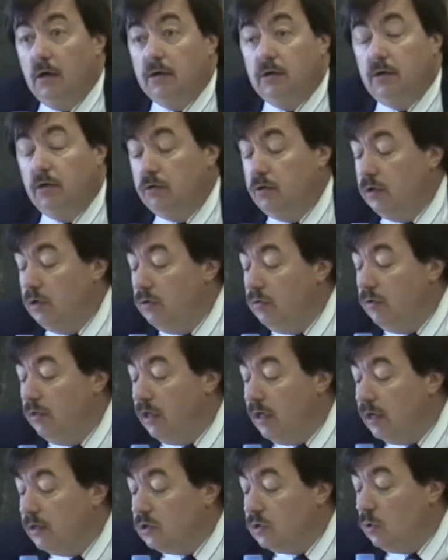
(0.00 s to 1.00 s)
To do
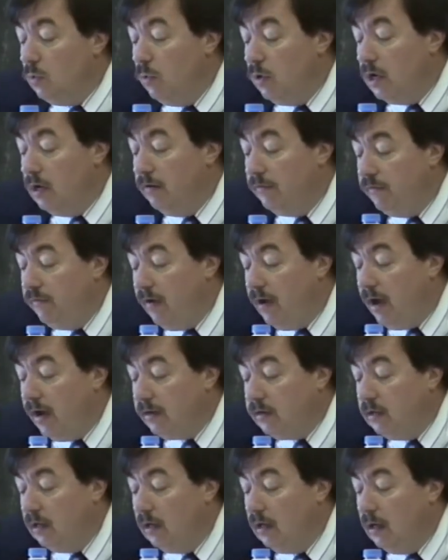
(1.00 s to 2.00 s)
this would, in
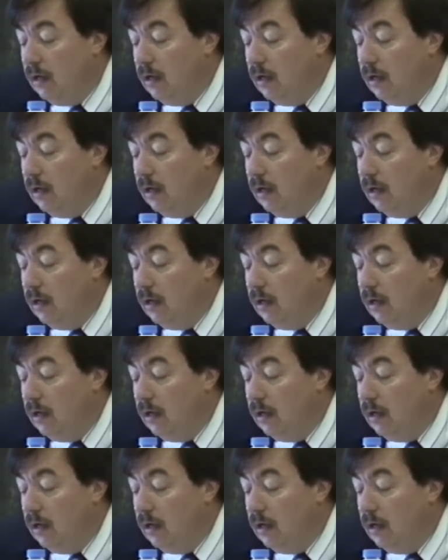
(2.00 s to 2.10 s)
effect,